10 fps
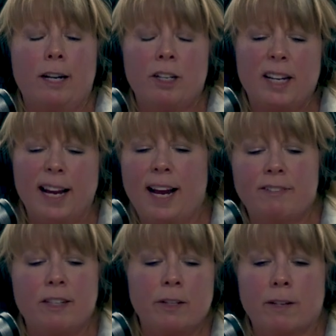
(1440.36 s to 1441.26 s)
kind of have
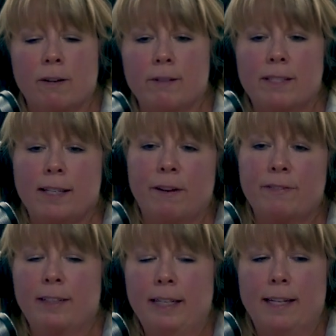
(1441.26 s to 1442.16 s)
to do your own self.
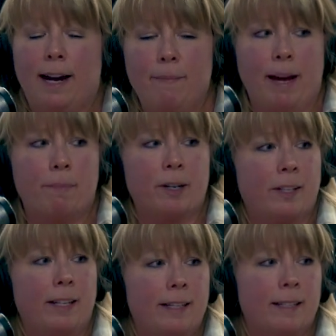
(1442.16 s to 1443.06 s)
I'm that
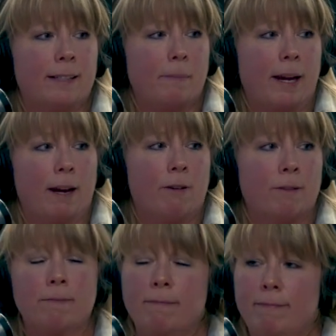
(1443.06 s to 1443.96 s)
person that does my
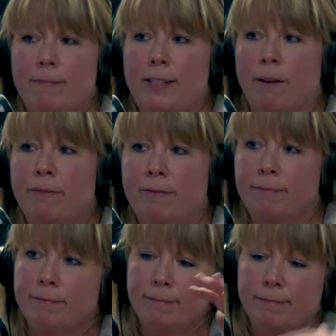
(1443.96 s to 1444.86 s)
own self
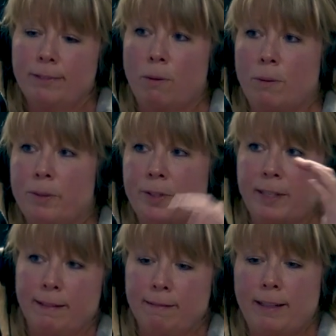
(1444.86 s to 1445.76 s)
goals
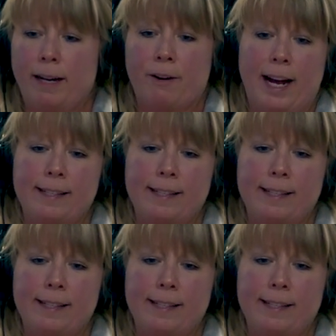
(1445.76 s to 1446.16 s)
and, you know, has that